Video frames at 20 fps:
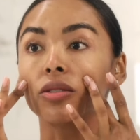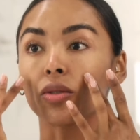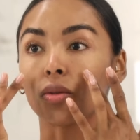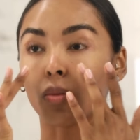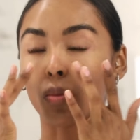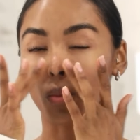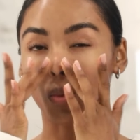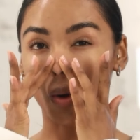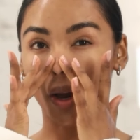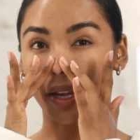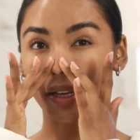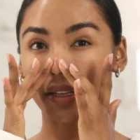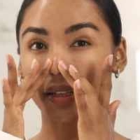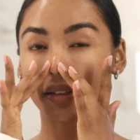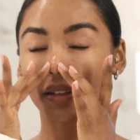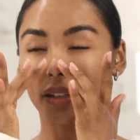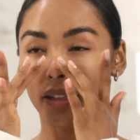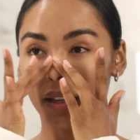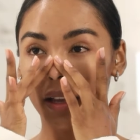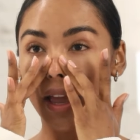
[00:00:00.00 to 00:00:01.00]
or white
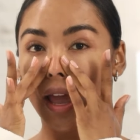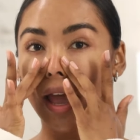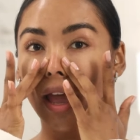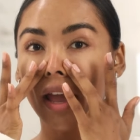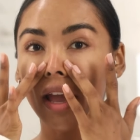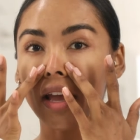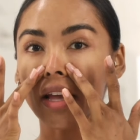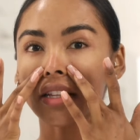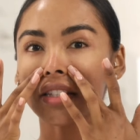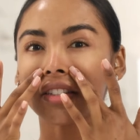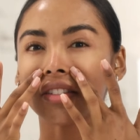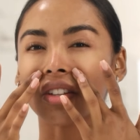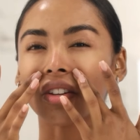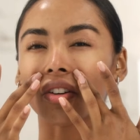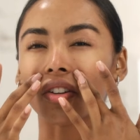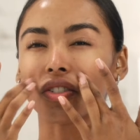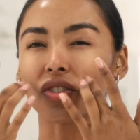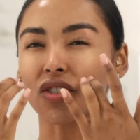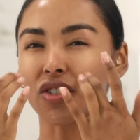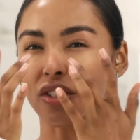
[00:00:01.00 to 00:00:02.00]
heads
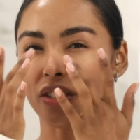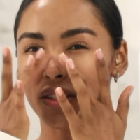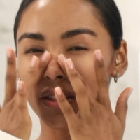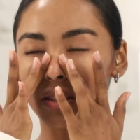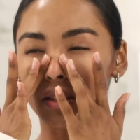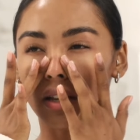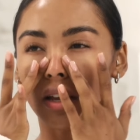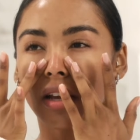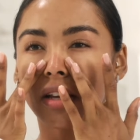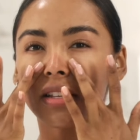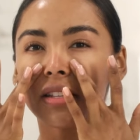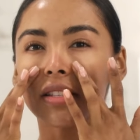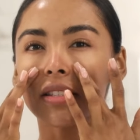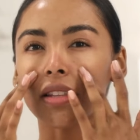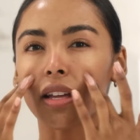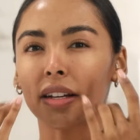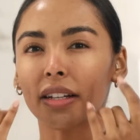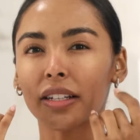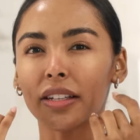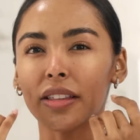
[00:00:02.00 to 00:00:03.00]
that are just
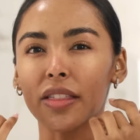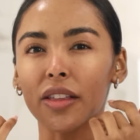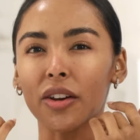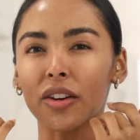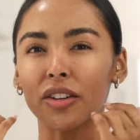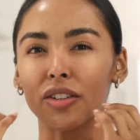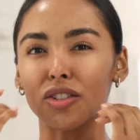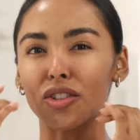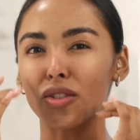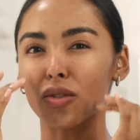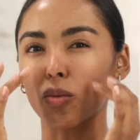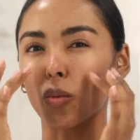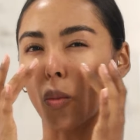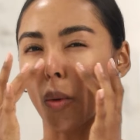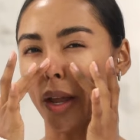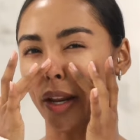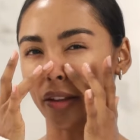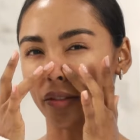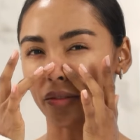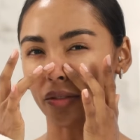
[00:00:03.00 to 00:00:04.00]
stuck in there just
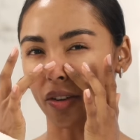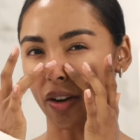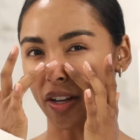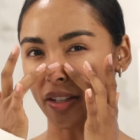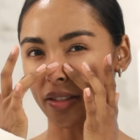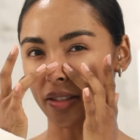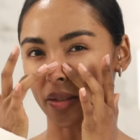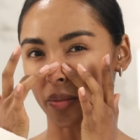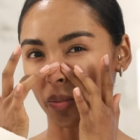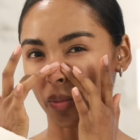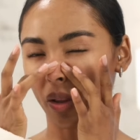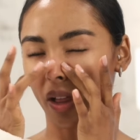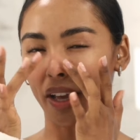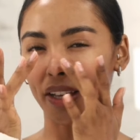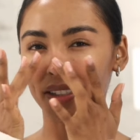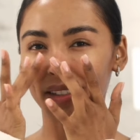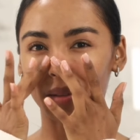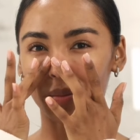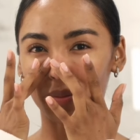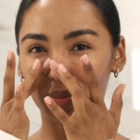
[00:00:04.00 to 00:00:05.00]
waiting for us to apply
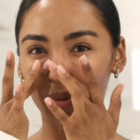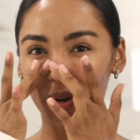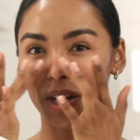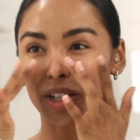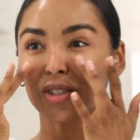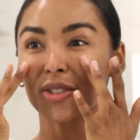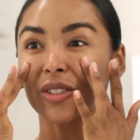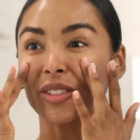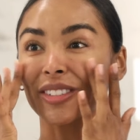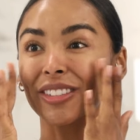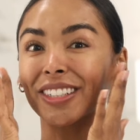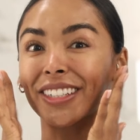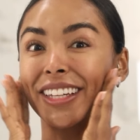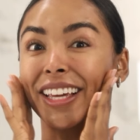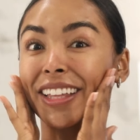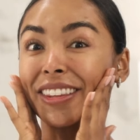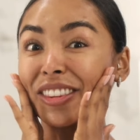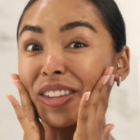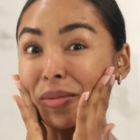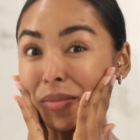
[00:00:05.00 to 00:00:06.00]
some pressure to
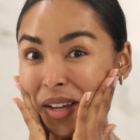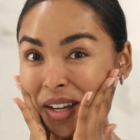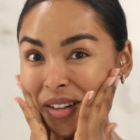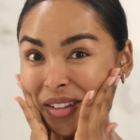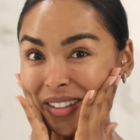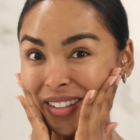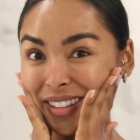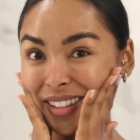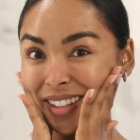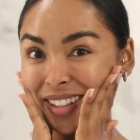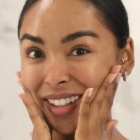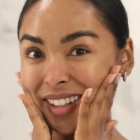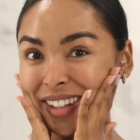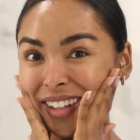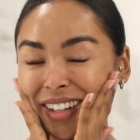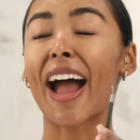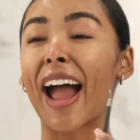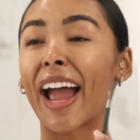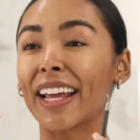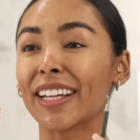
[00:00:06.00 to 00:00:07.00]
get them out.
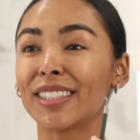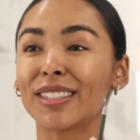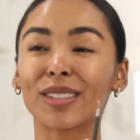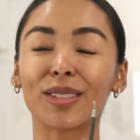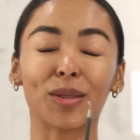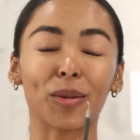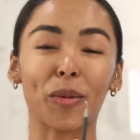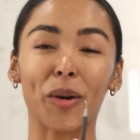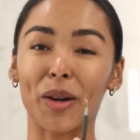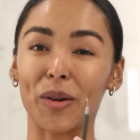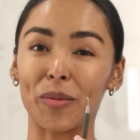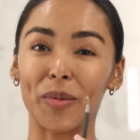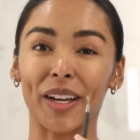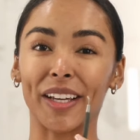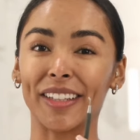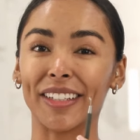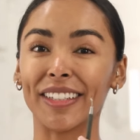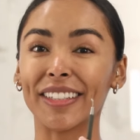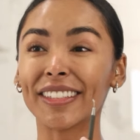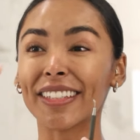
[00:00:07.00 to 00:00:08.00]
I swear
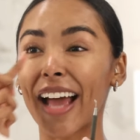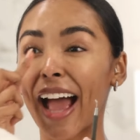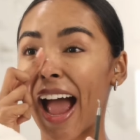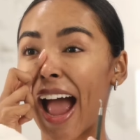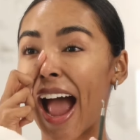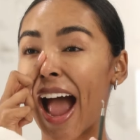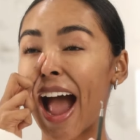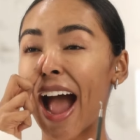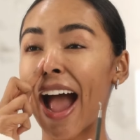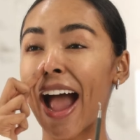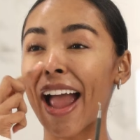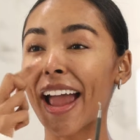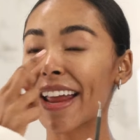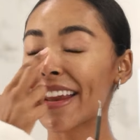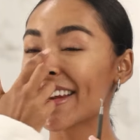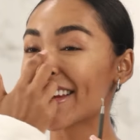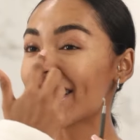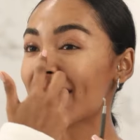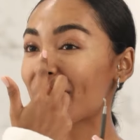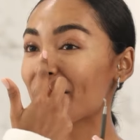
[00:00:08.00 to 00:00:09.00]
by this, I
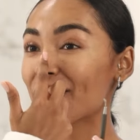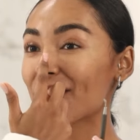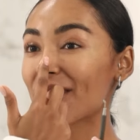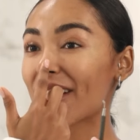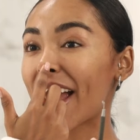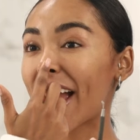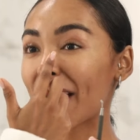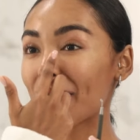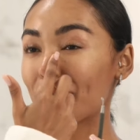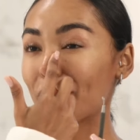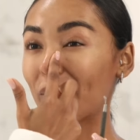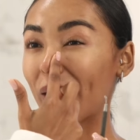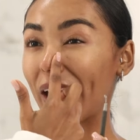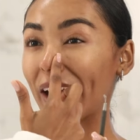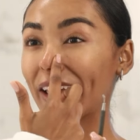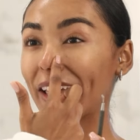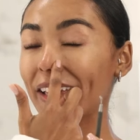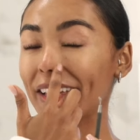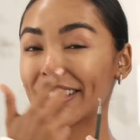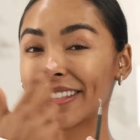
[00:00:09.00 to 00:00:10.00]
never had
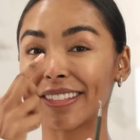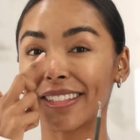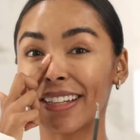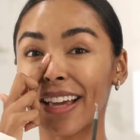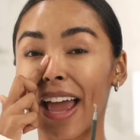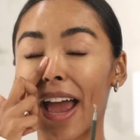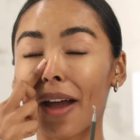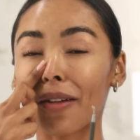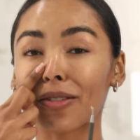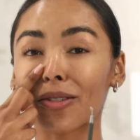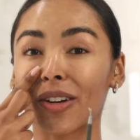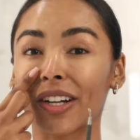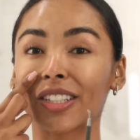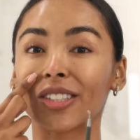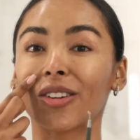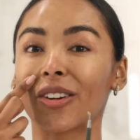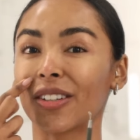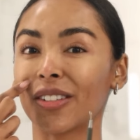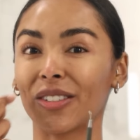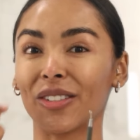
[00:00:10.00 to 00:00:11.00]
blackheads after I
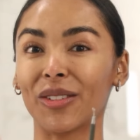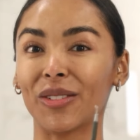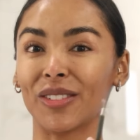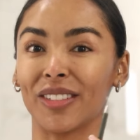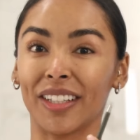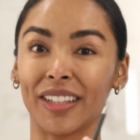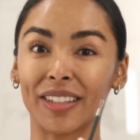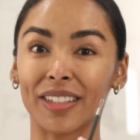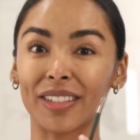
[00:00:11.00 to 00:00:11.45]
started using